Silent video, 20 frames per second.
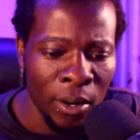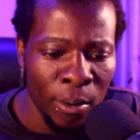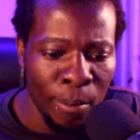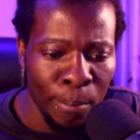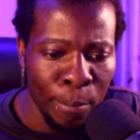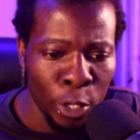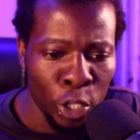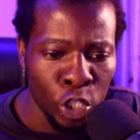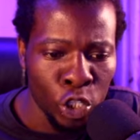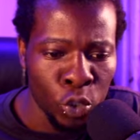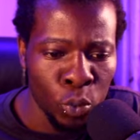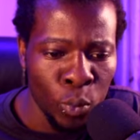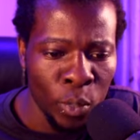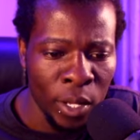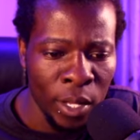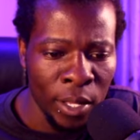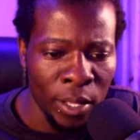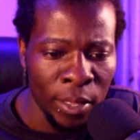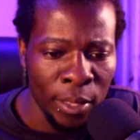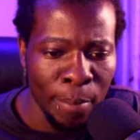Make
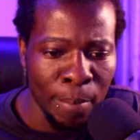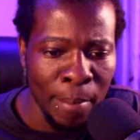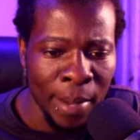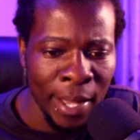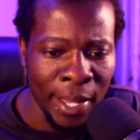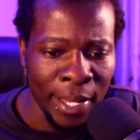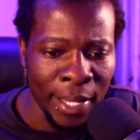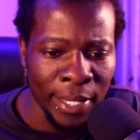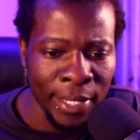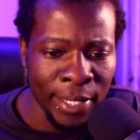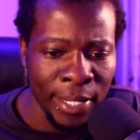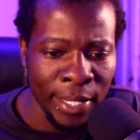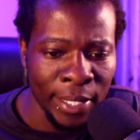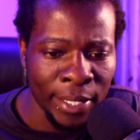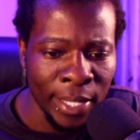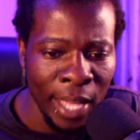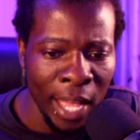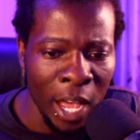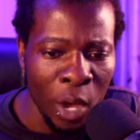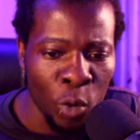sure the market
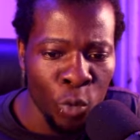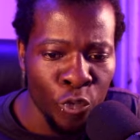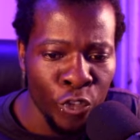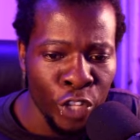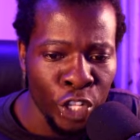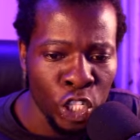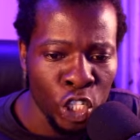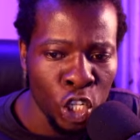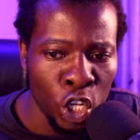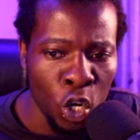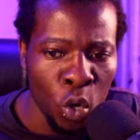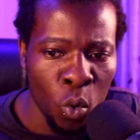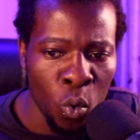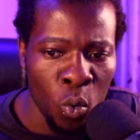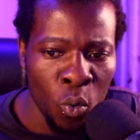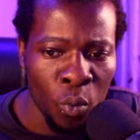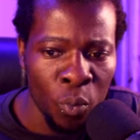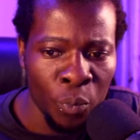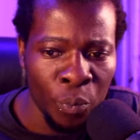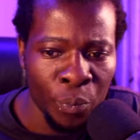takes out this low,